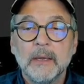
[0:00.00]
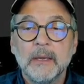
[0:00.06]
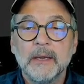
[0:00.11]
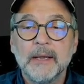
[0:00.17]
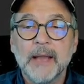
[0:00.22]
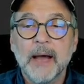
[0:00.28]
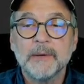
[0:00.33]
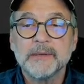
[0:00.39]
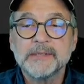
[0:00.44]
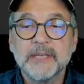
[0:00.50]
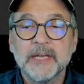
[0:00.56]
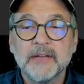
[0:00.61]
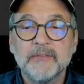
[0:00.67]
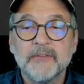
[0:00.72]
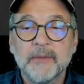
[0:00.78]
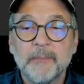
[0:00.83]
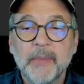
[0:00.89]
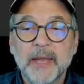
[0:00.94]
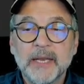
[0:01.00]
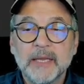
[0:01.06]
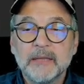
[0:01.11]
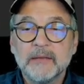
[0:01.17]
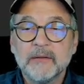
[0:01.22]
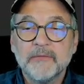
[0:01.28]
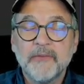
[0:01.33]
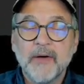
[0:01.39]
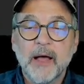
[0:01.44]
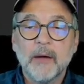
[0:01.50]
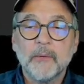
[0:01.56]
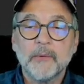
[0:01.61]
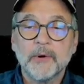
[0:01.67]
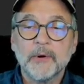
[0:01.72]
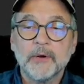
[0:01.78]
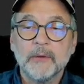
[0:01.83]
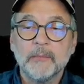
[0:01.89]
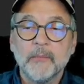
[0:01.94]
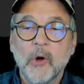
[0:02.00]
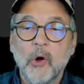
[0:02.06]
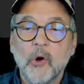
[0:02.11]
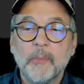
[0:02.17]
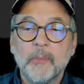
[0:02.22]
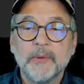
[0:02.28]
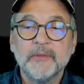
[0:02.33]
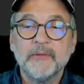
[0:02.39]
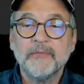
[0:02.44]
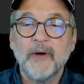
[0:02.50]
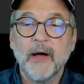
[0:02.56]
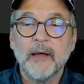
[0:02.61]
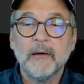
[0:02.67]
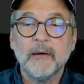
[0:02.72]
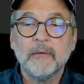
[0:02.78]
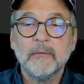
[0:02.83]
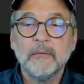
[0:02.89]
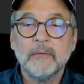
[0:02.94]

Now instead of appending the file, we're going to open the file